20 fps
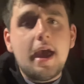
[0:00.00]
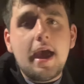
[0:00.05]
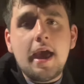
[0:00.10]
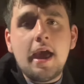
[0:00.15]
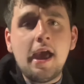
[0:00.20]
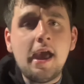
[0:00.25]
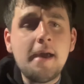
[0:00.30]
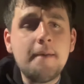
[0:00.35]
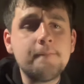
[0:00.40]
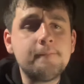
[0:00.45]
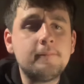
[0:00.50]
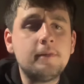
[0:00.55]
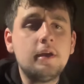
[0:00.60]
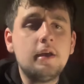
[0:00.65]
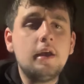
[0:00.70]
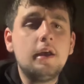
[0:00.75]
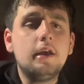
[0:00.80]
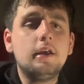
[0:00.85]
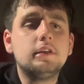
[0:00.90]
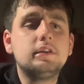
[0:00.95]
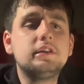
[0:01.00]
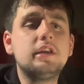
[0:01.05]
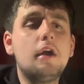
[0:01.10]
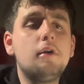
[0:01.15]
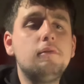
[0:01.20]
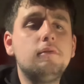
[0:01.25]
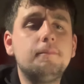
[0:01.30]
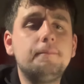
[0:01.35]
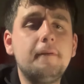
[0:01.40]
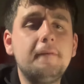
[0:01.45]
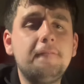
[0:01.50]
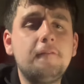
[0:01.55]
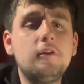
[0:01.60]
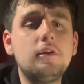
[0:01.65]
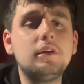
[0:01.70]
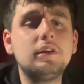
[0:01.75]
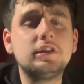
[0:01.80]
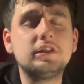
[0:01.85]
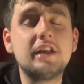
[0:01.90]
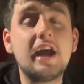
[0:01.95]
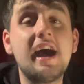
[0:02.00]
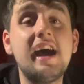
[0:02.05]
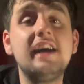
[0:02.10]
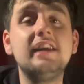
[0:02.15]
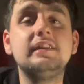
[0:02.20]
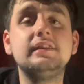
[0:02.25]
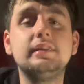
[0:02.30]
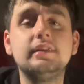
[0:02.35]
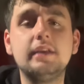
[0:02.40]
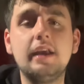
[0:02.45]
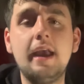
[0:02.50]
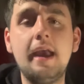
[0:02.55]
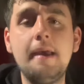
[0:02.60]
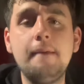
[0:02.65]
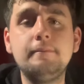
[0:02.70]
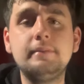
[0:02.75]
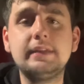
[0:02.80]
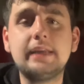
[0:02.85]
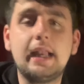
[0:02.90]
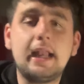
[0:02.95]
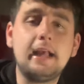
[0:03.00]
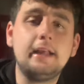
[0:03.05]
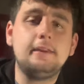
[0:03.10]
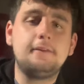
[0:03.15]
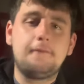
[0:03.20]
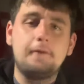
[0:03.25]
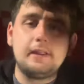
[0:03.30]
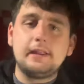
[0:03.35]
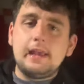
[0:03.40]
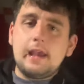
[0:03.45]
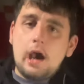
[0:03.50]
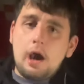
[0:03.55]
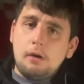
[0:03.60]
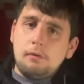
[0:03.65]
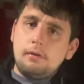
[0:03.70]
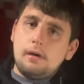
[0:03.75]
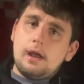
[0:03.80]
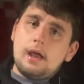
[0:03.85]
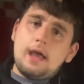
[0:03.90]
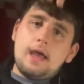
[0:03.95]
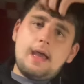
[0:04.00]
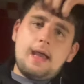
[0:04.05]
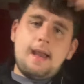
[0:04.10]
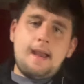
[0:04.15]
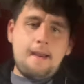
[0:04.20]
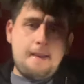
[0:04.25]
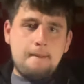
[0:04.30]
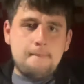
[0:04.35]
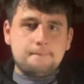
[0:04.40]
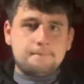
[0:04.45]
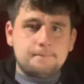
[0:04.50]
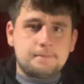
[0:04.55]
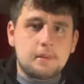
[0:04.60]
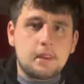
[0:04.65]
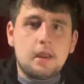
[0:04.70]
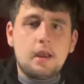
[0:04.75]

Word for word: Um, so before I start um, tonight's video, um,